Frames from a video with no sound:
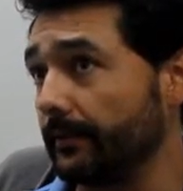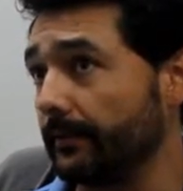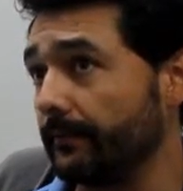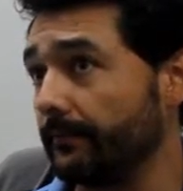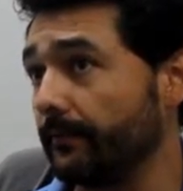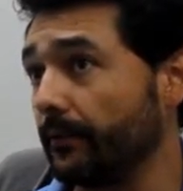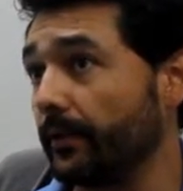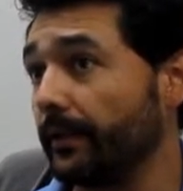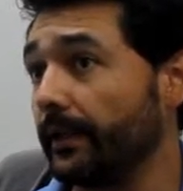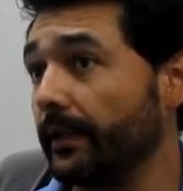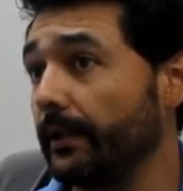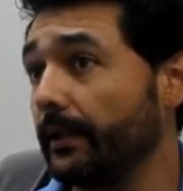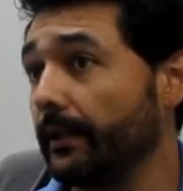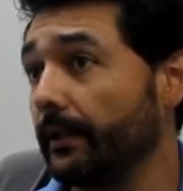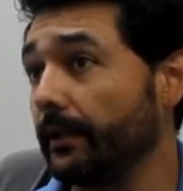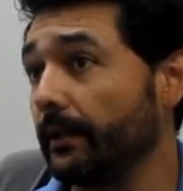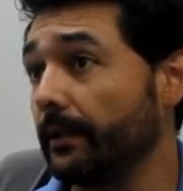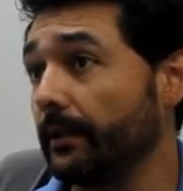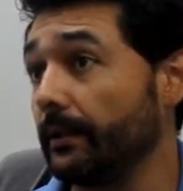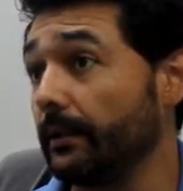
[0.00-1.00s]

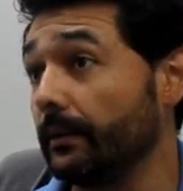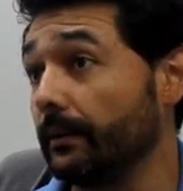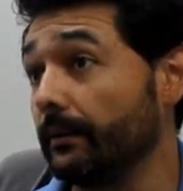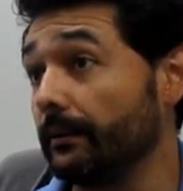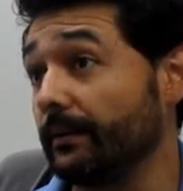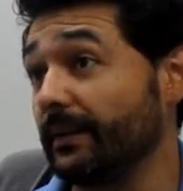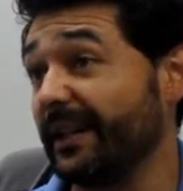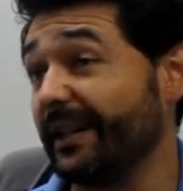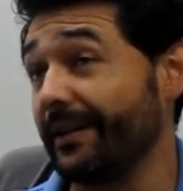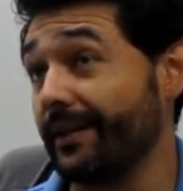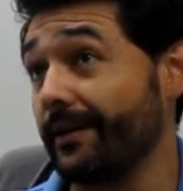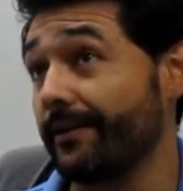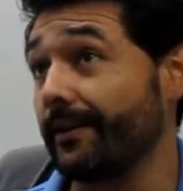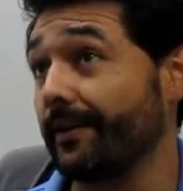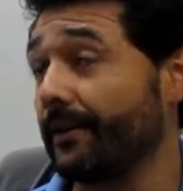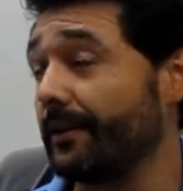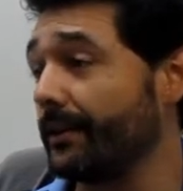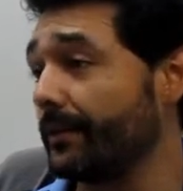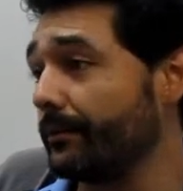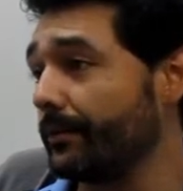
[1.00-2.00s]
40, I
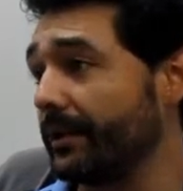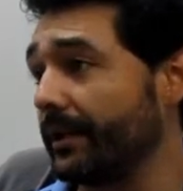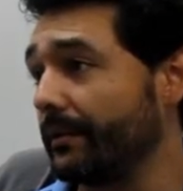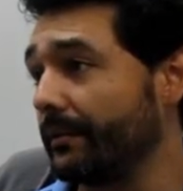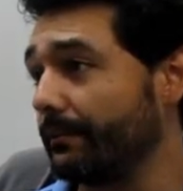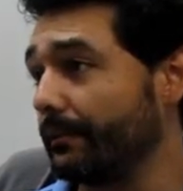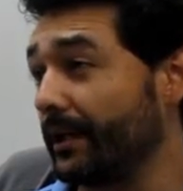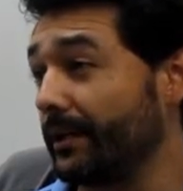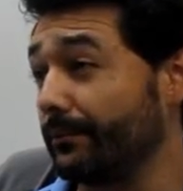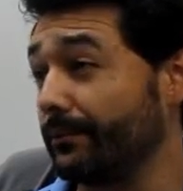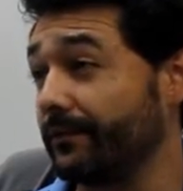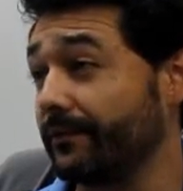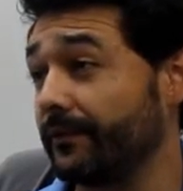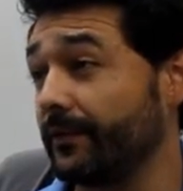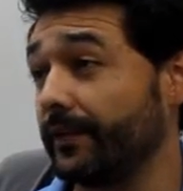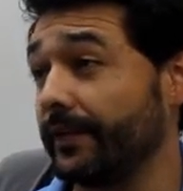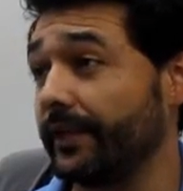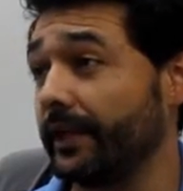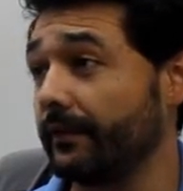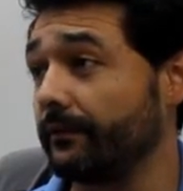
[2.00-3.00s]
think here we are about
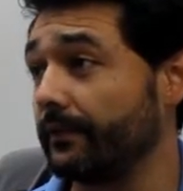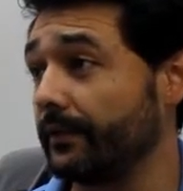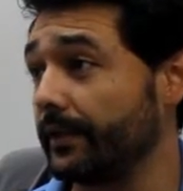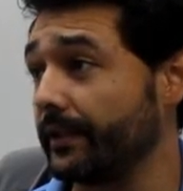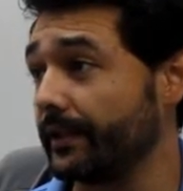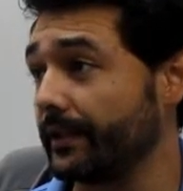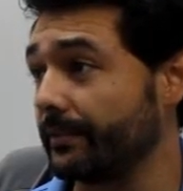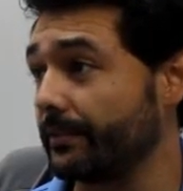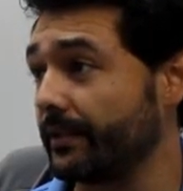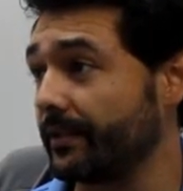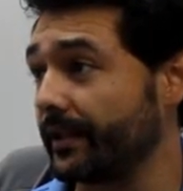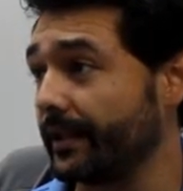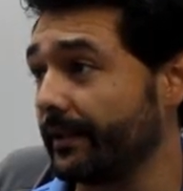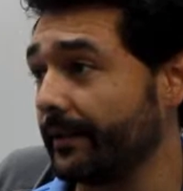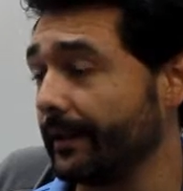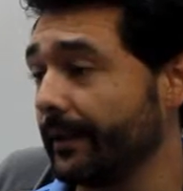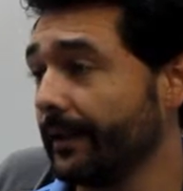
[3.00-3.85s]
48, 46%.